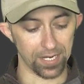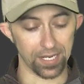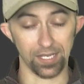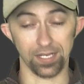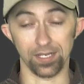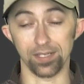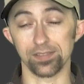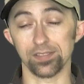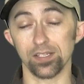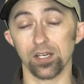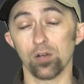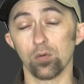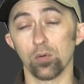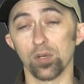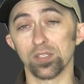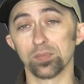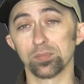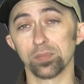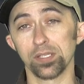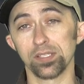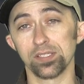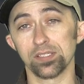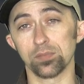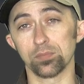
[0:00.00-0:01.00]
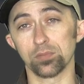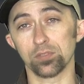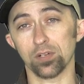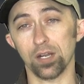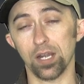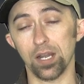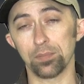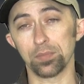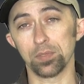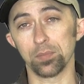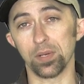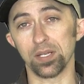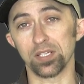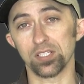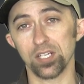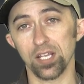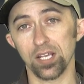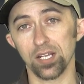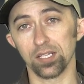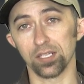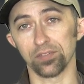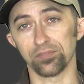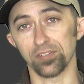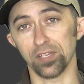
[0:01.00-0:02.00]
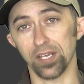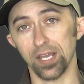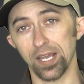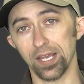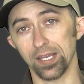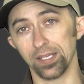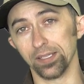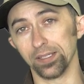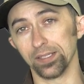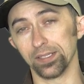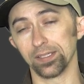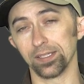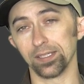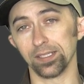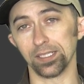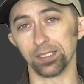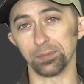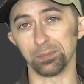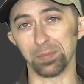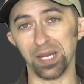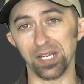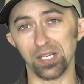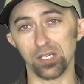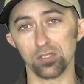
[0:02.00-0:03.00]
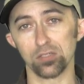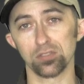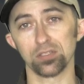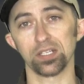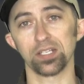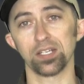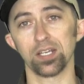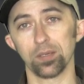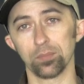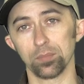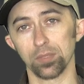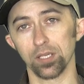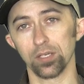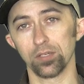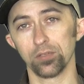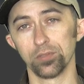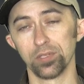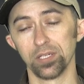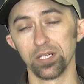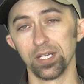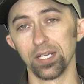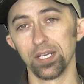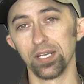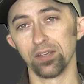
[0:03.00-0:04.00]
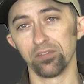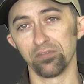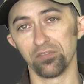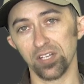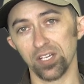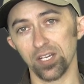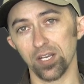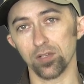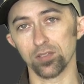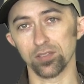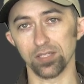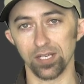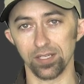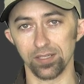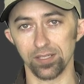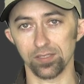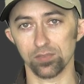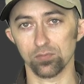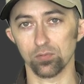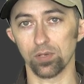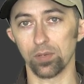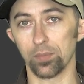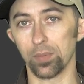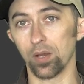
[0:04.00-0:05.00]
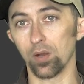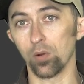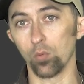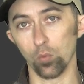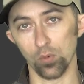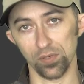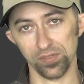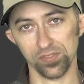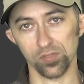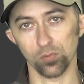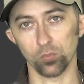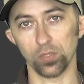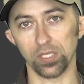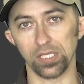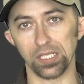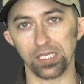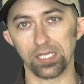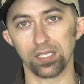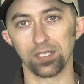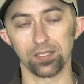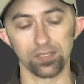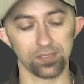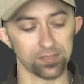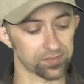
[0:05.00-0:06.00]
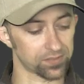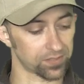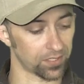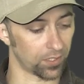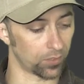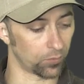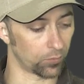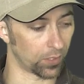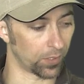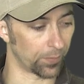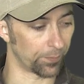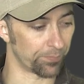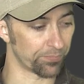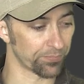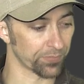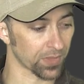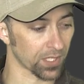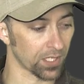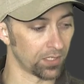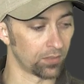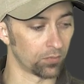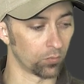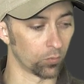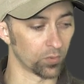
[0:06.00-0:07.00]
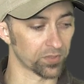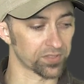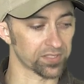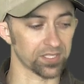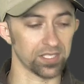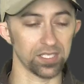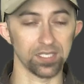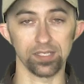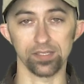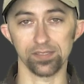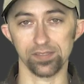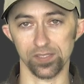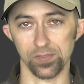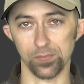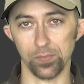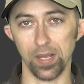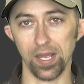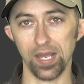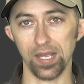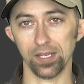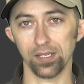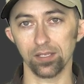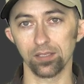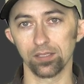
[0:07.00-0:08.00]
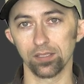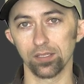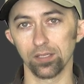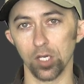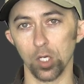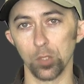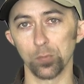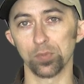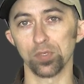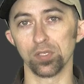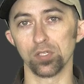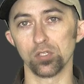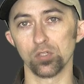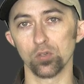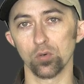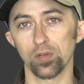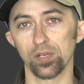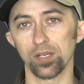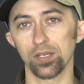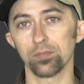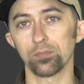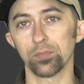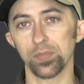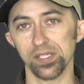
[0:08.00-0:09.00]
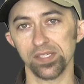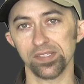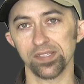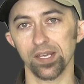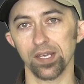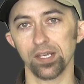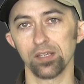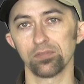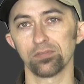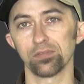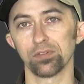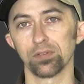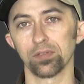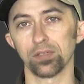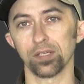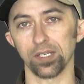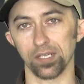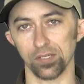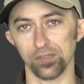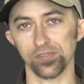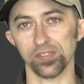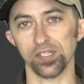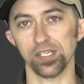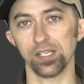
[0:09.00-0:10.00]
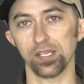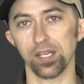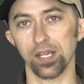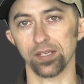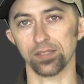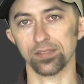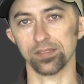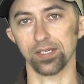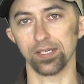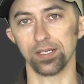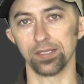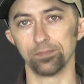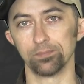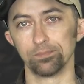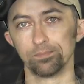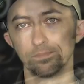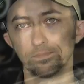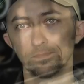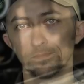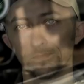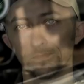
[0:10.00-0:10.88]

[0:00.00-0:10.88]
as always, please subscribe to my channel if you hadn't. I usually upload videos like this one about once a week. So once again, this is Mac. Hope you enjoyed it. Be safe, and I'll see you next time.